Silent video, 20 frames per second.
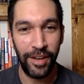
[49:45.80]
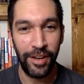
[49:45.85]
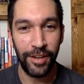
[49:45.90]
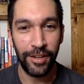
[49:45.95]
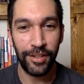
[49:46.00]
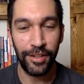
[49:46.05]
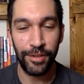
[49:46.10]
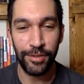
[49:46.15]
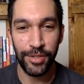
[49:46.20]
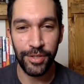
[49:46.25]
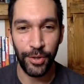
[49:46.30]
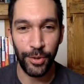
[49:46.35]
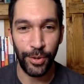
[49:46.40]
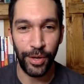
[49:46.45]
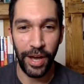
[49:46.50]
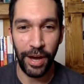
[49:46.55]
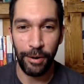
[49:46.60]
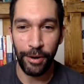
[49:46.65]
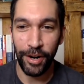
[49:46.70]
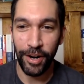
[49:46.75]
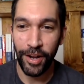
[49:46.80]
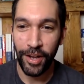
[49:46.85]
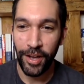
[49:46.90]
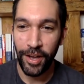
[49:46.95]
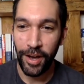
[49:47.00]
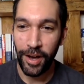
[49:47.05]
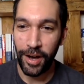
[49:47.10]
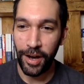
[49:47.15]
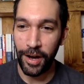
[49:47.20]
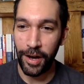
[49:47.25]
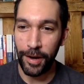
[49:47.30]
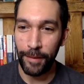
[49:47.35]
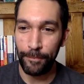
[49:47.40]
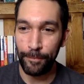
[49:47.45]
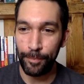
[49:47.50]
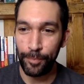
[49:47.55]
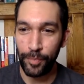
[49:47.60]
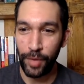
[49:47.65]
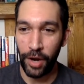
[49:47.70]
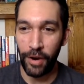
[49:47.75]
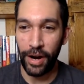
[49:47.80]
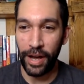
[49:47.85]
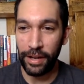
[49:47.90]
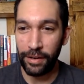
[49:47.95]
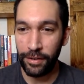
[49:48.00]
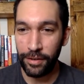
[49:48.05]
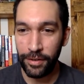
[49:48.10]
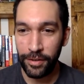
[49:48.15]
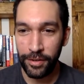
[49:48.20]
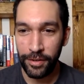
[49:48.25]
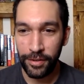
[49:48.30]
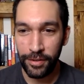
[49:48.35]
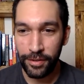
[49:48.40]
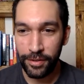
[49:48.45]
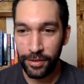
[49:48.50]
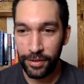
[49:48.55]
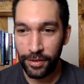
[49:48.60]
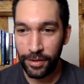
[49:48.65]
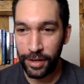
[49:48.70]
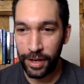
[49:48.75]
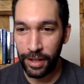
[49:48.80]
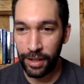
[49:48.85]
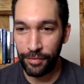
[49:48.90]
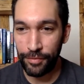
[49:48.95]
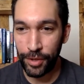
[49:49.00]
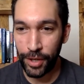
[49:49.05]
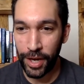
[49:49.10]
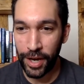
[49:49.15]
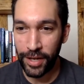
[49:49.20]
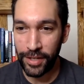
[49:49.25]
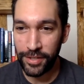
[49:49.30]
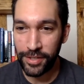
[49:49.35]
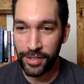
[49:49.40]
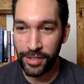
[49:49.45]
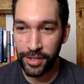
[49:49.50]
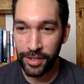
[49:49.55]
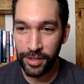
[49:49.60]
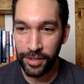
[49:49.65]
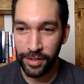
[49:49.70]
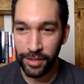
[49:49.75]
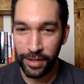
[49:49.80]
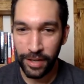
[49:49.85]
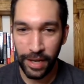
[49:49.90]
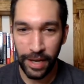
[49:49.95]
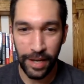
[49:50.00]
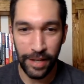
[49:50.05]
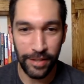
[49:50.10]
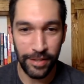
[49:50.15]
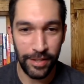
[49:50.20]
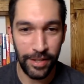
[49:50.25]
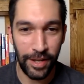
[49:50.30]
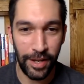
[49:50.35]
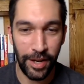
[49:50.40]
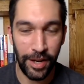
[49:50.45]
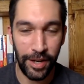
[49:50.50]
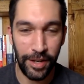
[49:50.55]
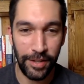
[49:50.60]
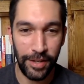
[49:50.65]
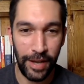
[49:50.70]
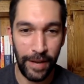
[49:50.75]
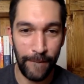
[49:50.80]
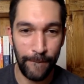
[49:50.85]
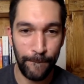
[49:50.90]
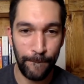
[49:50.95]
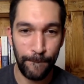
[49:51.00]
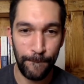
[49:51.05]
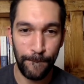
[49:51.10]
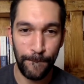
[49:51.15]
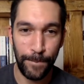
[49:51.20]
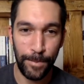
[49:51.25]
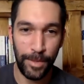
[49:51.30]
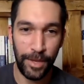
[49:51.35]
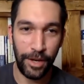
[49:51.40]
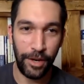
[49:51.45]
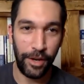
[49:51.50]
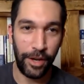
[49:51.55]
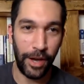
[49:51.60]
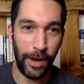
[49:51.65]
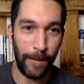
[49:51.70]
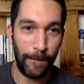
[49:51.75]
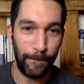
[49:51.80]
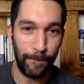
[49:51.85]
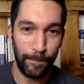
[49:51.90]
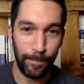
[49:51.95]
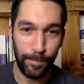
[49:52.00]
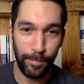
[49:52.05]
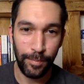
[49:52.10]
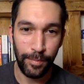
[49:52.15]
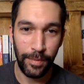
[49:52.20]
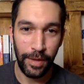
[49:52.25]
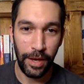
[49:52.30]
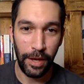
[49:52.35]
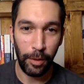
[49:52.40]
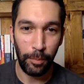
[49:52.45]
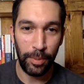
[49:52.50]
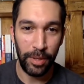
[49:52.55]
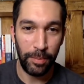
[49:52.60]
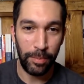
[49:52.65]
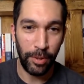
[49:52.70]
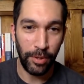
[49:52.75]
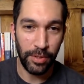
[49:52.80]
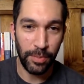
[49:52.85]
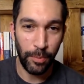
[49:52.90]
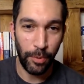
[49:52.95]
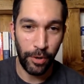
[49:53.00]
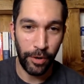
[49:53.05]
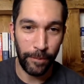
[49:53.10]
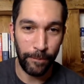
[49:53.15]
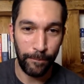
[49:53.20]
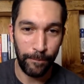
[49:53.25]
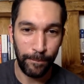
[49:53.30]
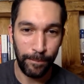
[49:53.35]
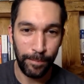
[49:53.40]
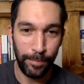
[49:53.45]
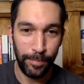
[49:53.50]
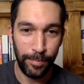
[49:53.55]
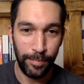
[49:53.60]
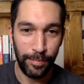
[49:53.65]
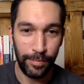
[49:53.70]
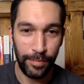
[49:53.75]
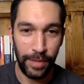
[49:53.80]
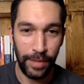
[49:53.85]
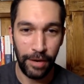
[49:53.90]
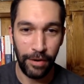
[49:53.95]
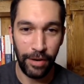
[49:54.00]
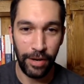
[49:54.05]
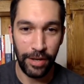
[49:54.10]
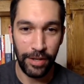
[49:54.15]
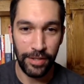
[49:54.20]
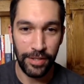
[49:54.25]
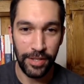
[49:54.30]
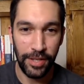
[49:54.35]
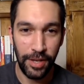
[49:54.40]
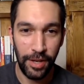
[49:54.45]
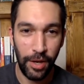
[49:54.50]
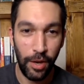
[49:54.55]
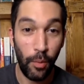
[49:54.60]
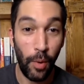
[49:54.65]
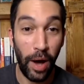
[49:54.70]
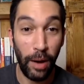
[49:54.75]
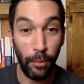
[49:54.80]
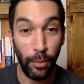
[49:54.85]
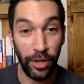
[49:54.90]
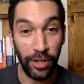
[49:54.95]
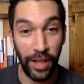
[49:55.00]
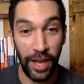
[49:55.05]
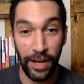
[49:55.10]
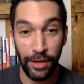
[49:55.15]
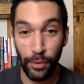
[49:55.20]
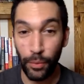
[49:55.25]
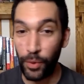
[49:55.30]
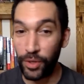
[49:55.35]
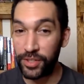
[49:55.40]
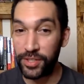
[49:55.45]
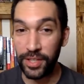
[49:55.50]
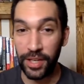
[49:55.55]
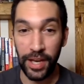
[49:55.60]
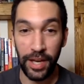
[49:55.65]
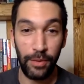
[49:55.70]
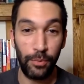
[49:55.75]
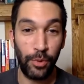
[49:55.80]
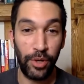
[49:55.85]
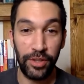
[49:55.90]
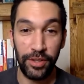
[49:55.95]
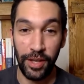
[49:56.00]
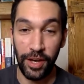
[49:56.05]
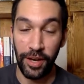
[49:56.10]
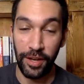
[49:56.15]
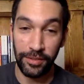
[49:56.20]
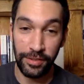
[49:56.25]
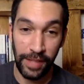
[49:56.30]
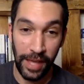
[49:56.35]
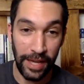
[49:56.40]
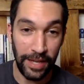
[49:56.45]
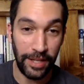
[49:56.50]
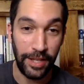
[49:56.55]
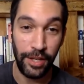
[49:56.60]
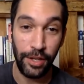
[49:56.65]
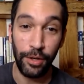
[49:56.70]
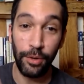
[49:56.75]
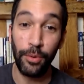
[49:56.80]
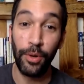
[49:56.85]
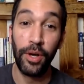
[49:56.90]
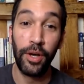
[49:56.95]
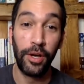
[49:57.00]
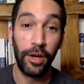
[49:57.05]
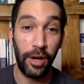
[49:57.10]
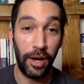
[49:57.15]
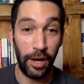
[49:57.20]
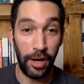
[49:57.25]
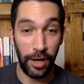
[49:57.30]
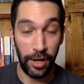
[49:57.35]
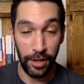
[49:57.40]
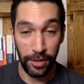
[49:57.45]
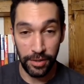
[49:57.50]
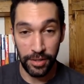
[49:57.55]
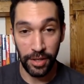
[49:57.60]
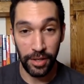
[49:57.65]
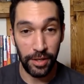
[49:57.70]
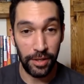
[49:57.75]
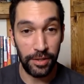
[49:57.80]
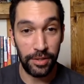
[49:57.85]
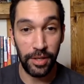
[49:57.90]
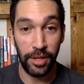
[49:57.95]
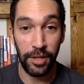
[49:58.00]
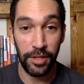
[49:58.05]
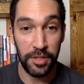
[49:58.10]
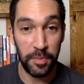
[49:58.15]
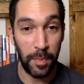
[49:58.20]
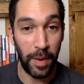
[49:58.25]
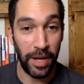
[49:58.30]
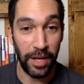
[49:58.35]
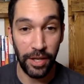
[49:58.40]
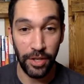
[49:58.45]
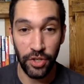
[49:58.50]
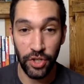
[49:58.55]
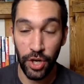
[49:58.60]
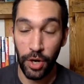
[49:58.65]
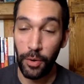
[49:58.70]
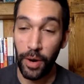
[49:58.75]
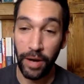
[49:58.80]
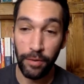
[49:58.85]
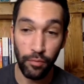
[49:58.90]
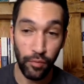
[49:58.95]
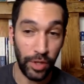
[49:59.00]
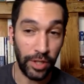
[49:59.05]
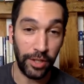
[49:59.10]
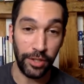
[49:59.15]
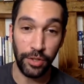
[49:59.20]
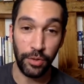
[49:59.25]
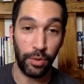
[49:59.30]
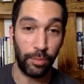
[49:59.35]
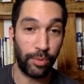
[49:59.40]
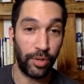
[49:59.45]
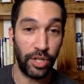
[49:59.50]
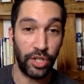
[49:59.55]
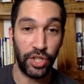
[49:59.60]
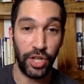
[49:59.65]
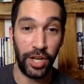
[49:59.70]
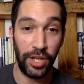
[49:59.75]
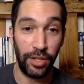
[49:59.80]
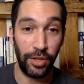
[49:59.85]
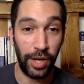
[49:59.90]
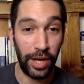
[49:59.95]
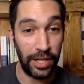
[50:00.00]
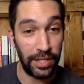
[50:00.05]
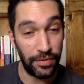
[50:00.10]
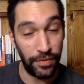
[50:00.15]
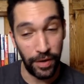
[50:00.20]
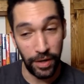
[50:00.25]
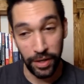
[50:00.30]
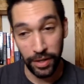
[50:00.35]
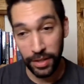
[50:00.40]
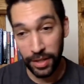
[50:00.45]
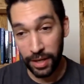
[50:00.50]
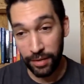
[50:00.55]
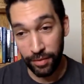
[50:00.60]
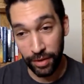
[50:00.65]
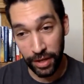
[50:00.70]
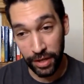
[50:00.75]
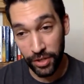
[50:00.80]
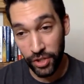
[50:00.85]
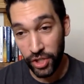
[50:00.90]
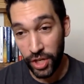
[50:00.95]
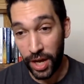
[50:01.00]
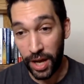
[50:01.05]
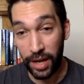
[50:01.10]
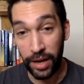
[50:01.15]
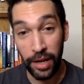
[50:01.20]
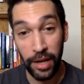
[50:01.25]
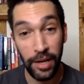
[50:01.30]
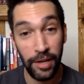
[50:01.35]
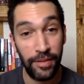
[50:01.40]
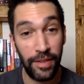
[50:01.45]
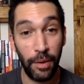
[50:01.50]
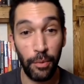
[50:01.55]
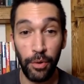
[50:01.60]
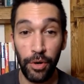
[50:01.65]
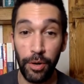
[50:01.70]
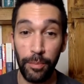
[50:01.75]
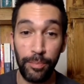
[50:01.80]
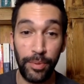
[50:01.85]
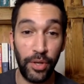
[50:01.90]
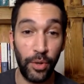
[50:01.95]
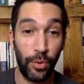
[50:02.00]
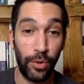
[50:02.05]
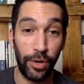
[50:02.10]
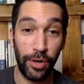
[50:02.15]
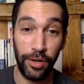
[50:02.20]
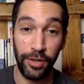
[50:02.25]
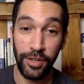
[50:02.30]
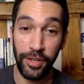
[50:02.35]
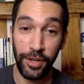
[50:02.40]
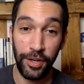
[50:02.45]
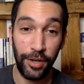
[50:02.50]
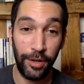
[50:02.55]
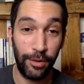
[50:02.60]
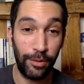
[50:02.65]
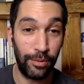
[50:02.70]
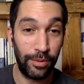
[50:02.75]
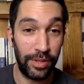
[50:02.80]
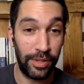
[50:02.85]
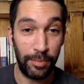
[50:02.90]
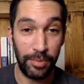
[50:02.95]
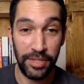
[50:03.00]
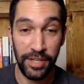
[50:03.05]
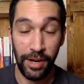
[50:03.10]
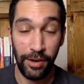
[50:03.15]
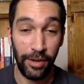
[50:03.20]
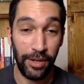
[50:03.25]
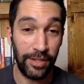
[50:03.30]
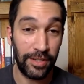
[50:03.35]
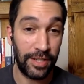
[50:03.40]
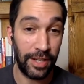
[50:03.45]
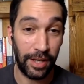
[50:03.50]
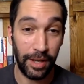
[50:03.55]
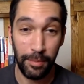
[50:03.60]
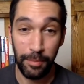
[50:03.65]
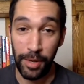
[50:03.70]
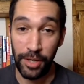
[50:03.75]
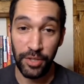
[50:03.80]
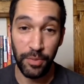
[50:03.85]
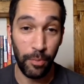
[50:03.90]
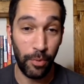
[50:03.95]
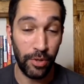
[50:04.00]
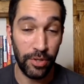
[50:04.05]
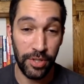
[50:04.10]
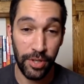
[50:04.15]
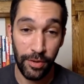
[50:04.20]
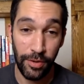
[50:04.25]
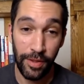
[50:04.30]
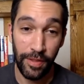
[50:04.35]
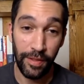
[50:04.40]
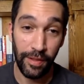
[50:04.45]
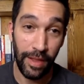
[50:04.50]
closer to an hour. All right. I love you guys. And yeah, there you go. LP postmortem. There it is. I will end once again with thank you to Spike and Joe. I really do appreciate you guys fucking giving it a shot. They were a pure, libertarian ticket, much more so than the